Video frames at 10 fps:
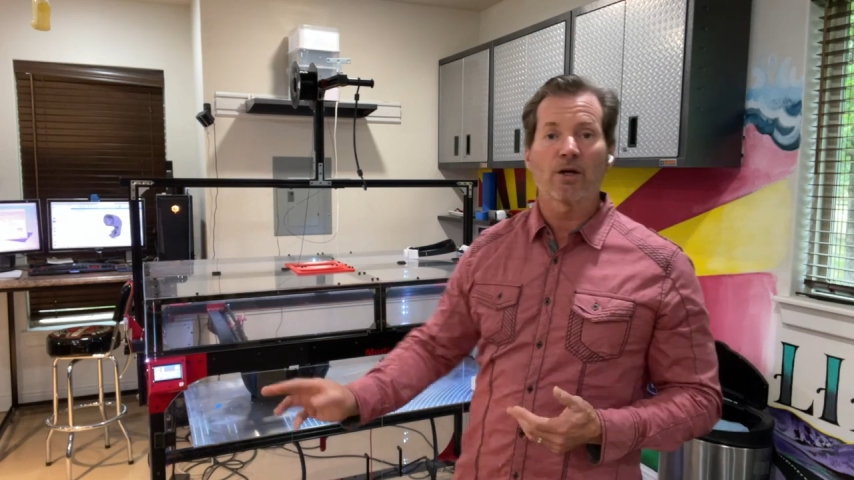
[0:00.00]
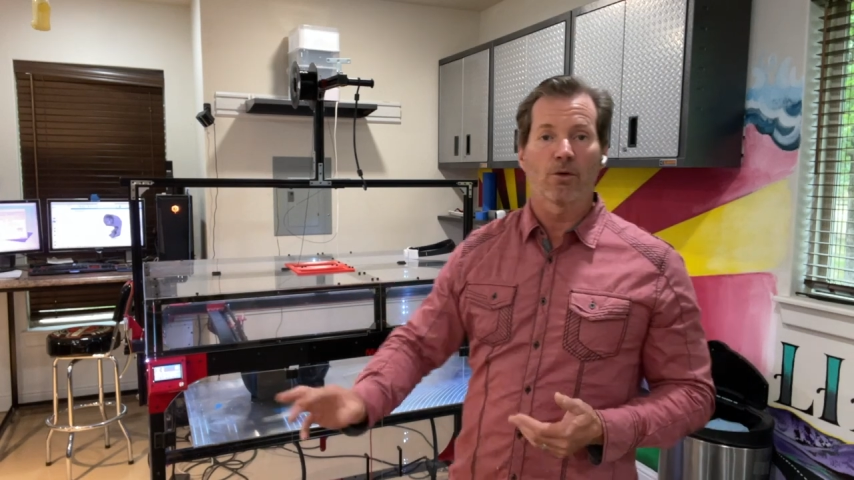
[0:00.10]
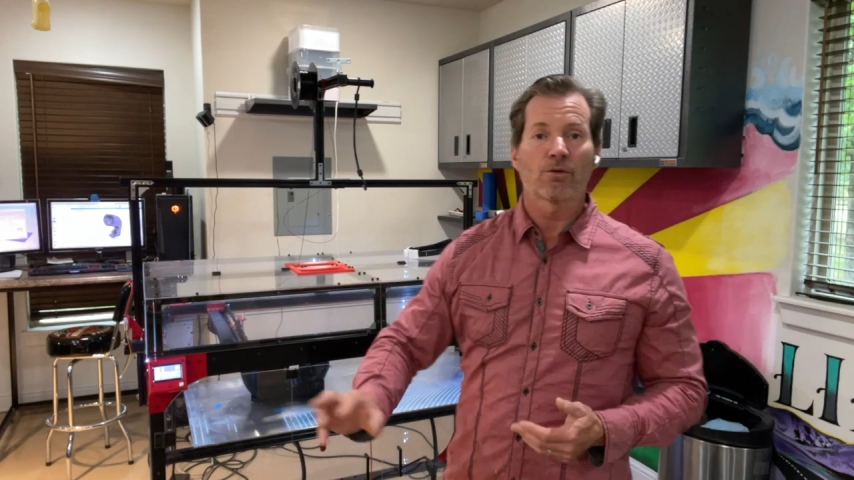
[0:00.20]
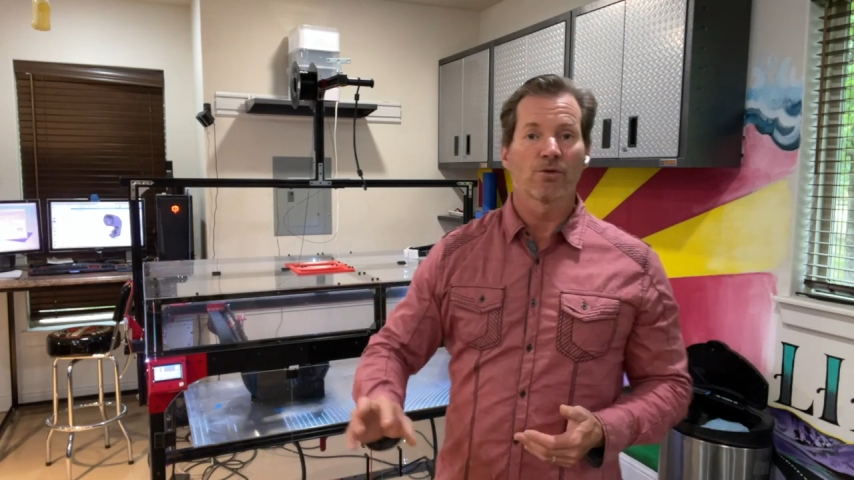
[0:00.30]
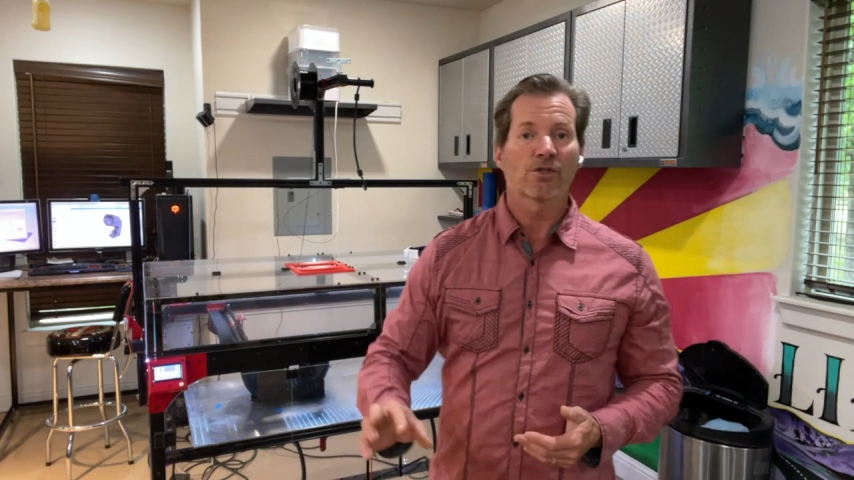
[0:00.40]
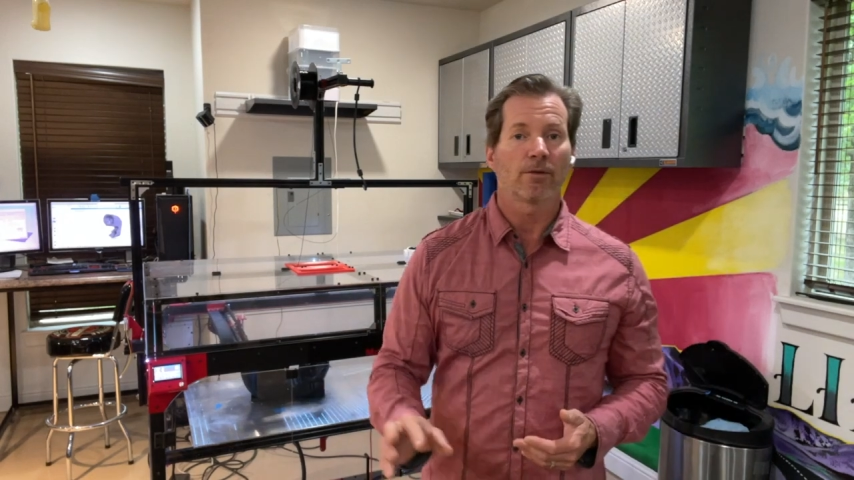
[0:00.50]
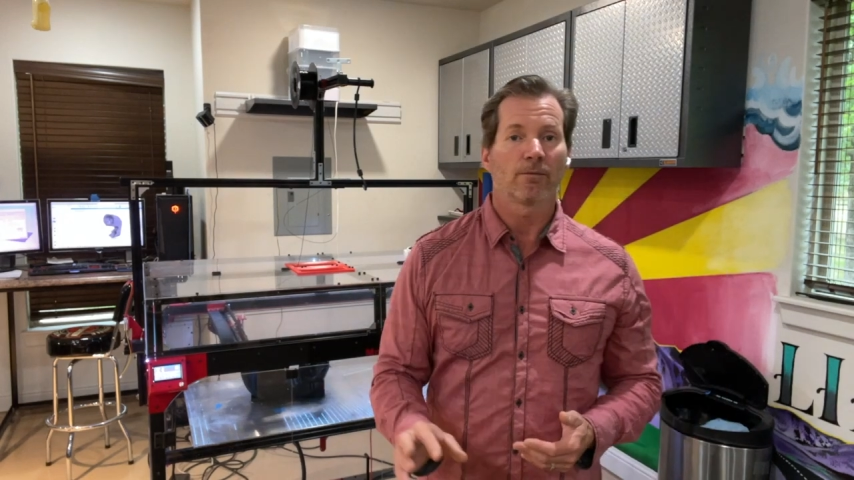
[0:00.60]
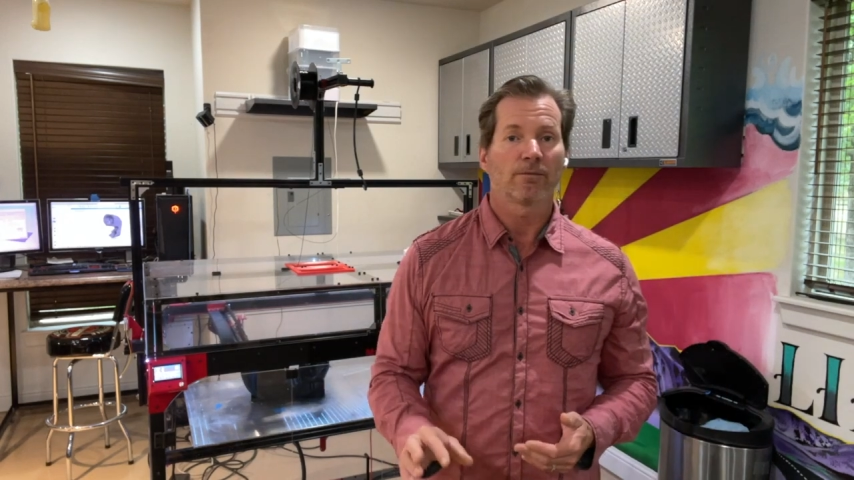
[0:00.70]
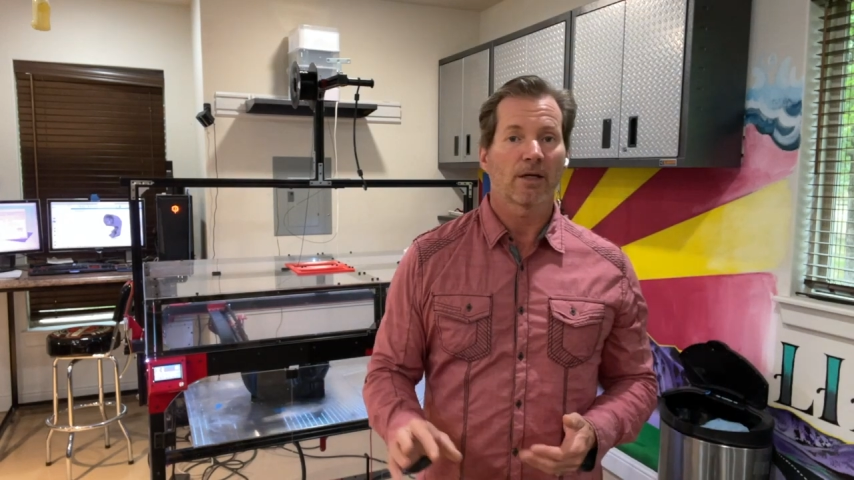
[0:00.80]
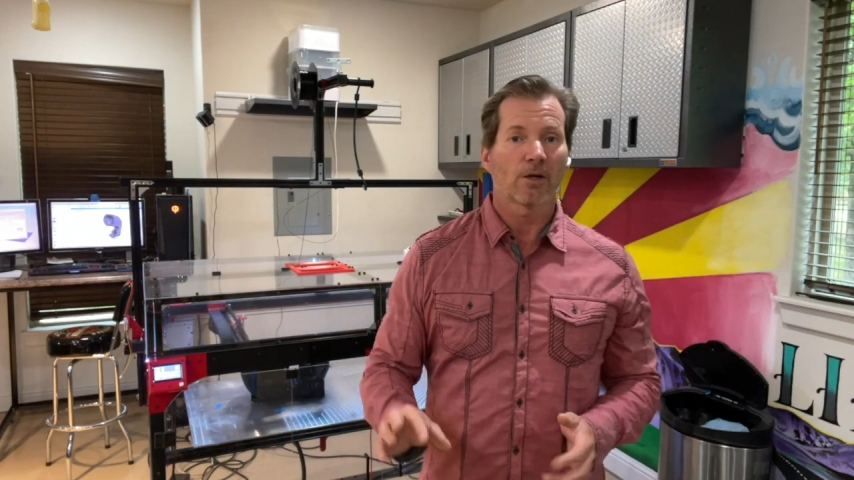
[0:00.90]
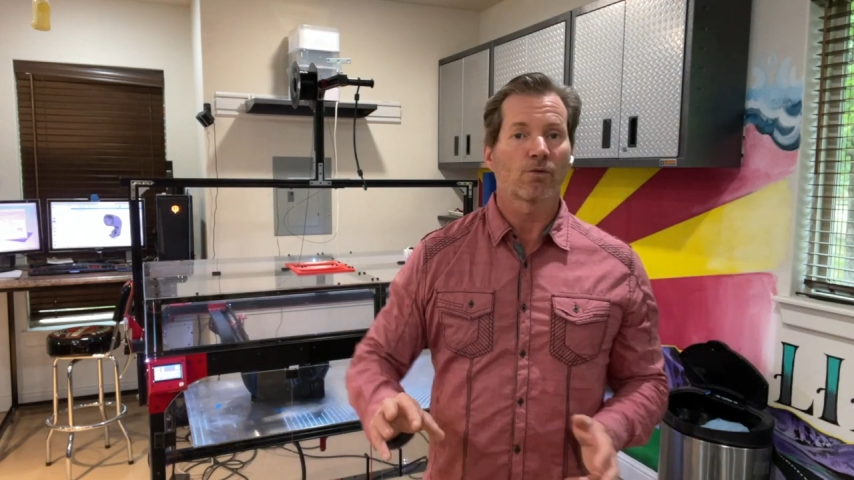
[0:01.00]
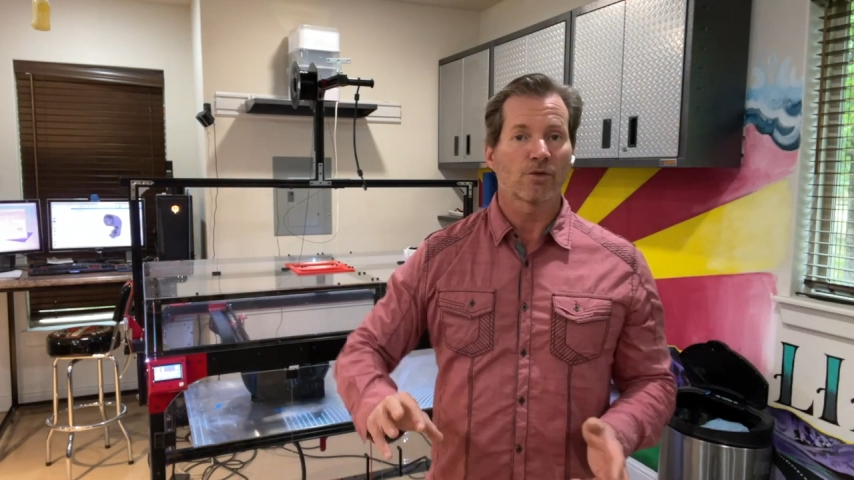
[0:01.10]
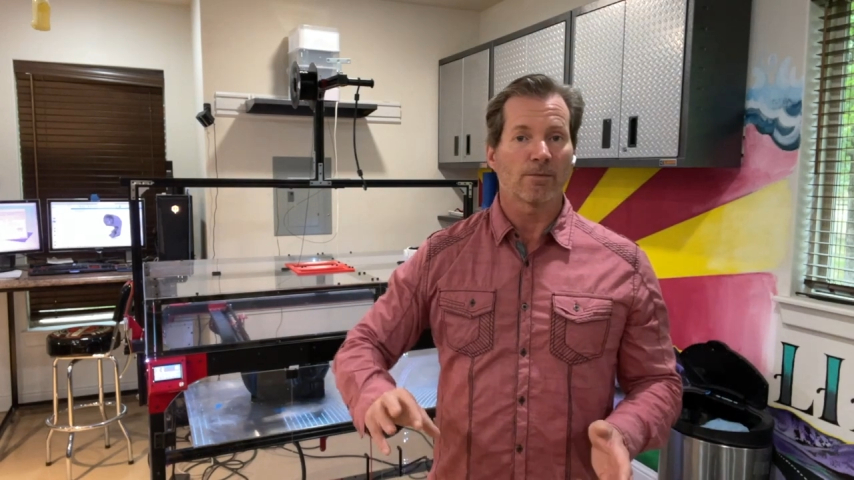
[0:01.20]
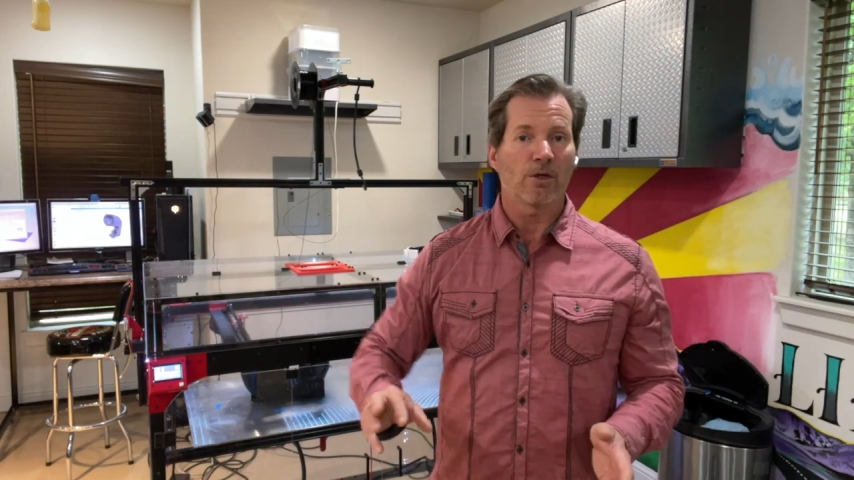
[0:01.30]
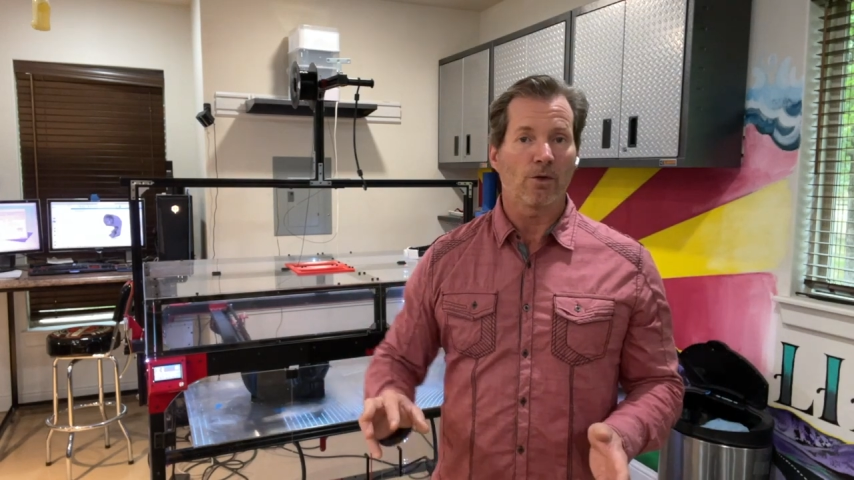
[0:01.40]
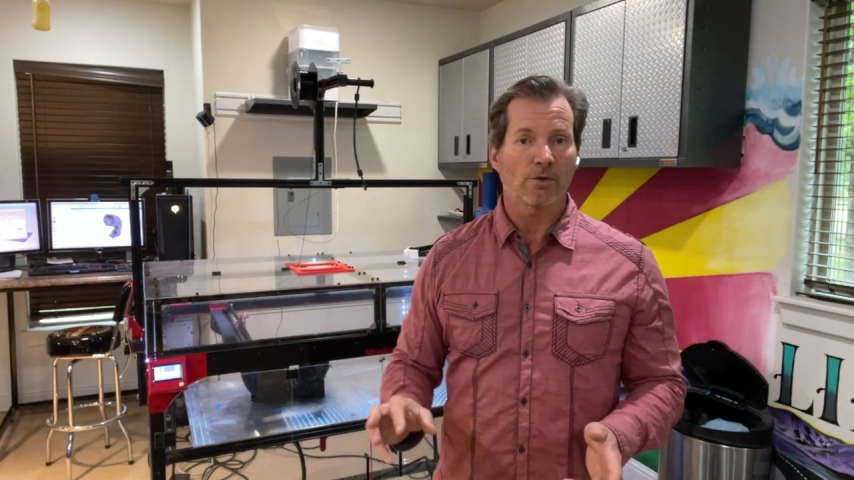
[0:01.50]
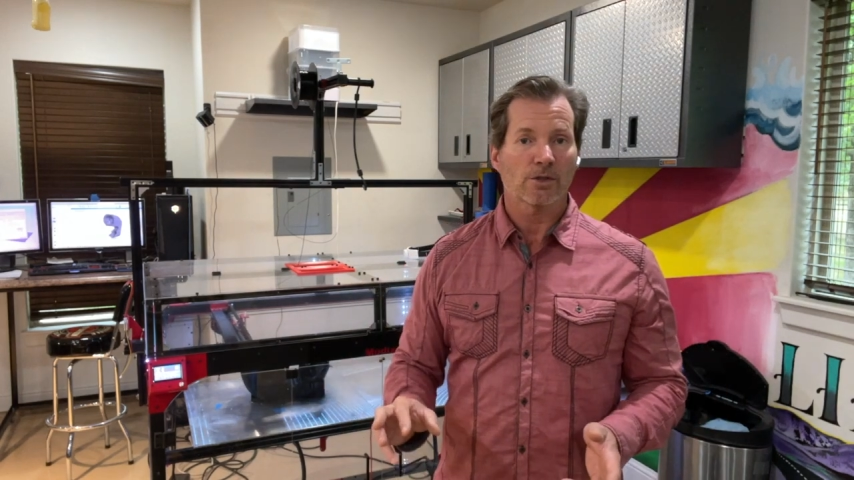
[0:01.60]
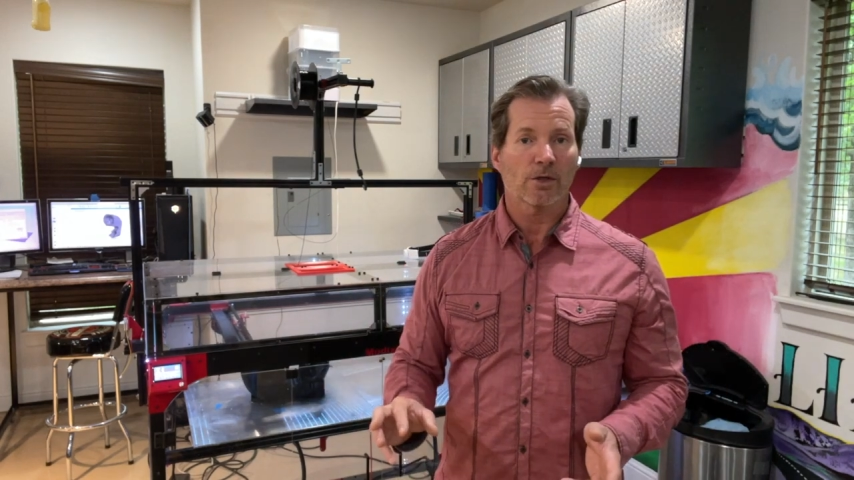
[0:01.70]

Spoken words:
through some use.